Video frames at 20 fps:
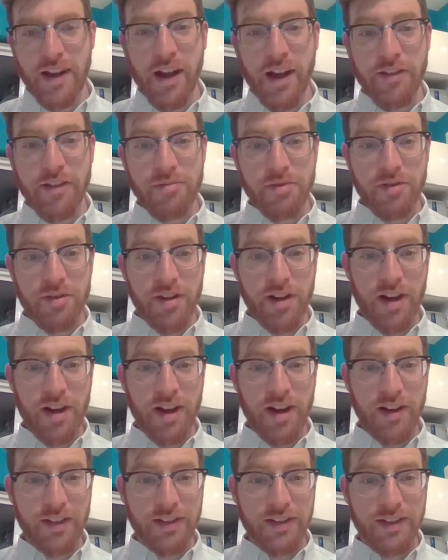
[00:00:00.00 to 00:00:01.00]
live
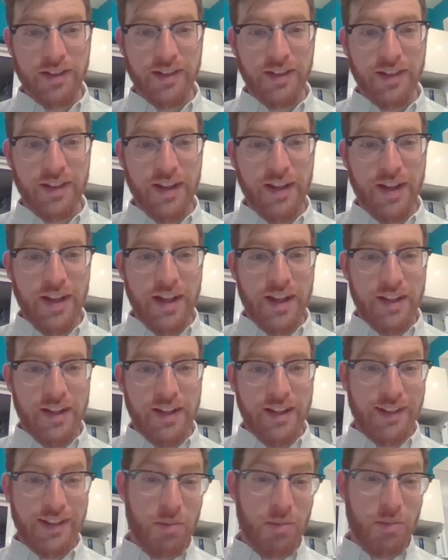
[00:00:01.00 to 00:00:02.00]
broadcasts.
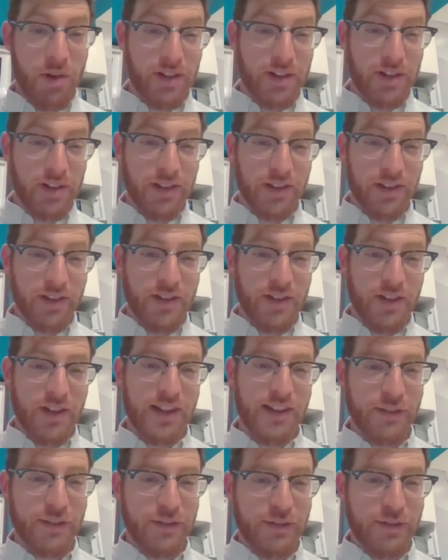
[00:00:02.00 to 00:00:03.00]
You see, Boris has got
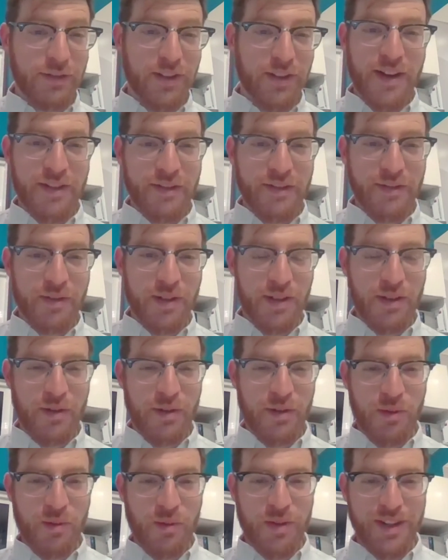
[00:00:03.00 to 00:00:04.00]
his at 5. We
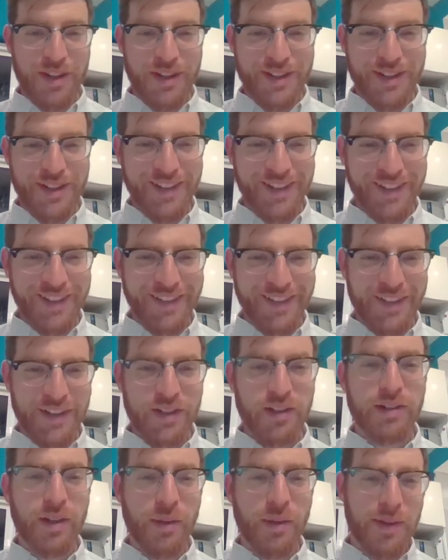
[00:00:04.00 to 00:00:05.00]
thought we'd
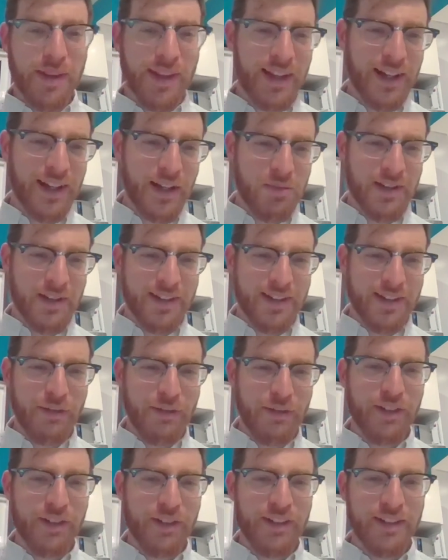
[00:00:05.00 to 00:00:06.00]
do something a little bit
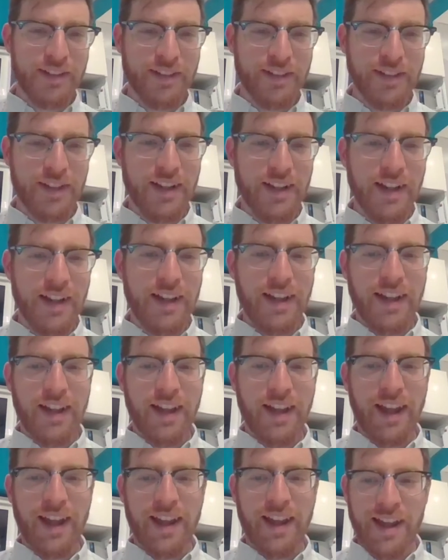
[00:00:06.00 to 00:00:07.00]
different
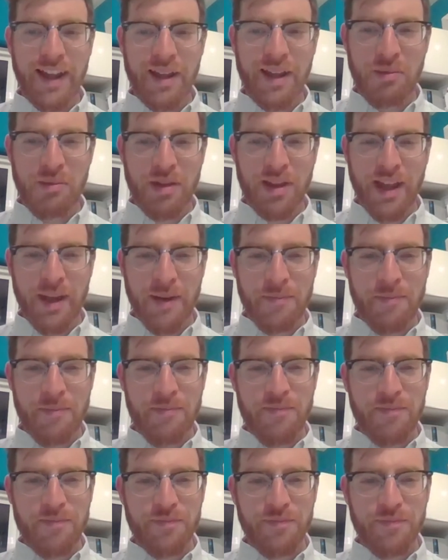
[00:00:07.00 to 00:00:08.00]
at 8
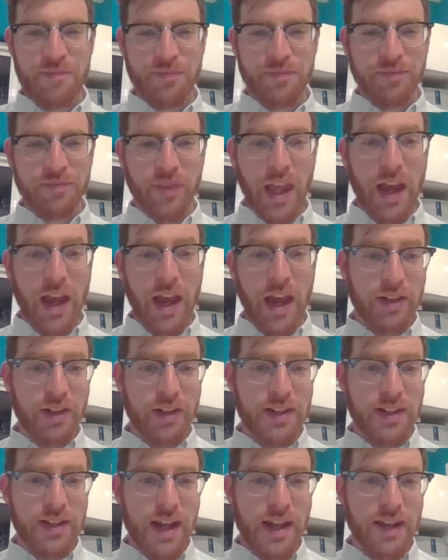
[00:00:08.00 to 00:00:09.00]
p.m.
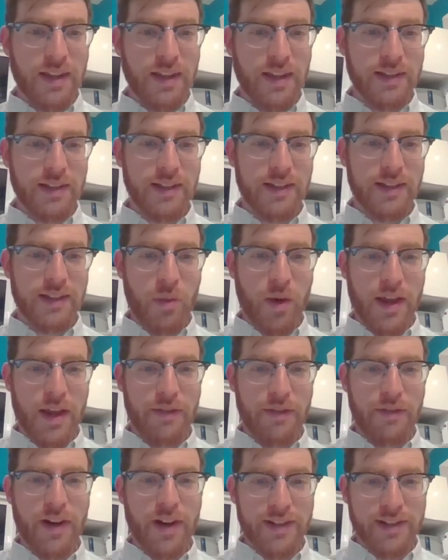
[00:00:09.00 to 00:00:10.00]
every day, and this is a
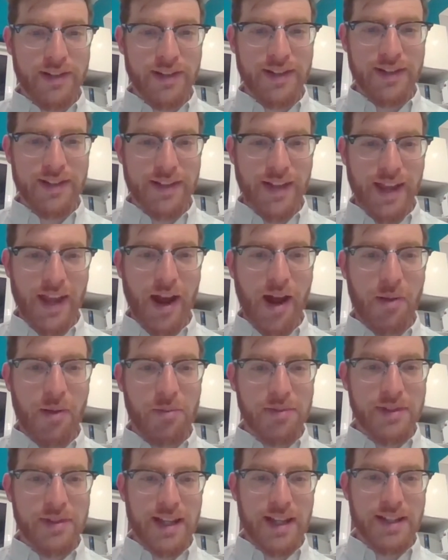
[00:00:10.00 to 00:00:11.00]
way for us to stay
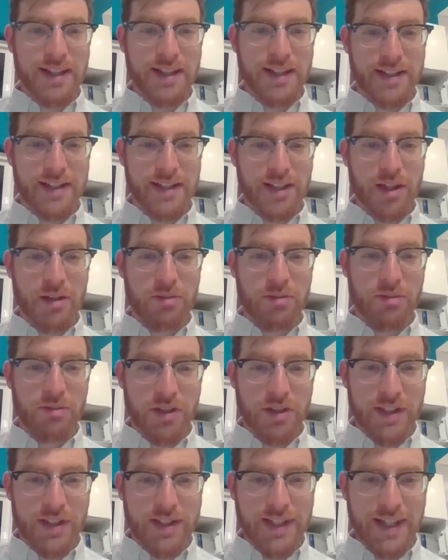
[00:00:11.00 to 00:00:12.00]
updated as a
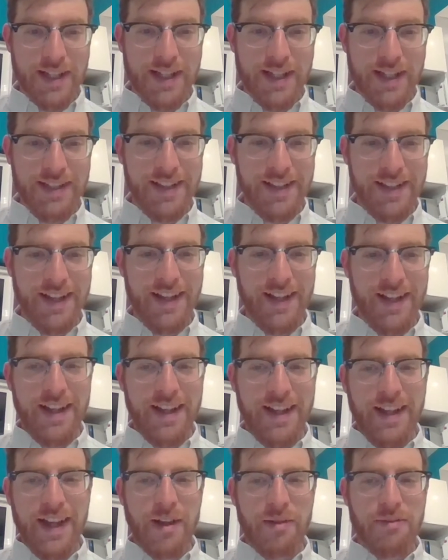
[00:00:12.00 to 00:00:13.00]
community,
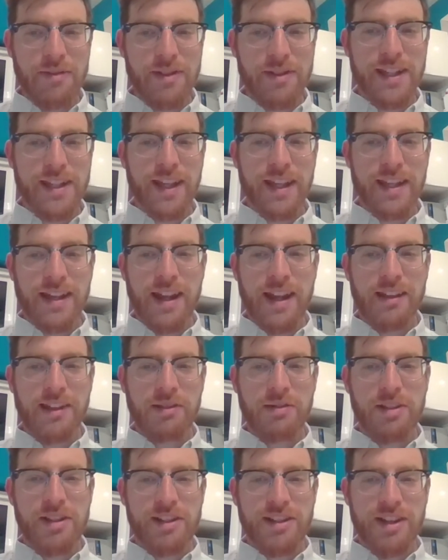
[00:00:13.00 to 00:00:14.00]
to
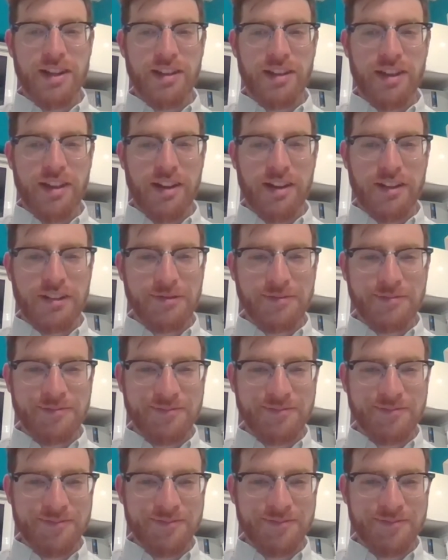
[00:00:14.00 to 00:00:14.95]
connect to each other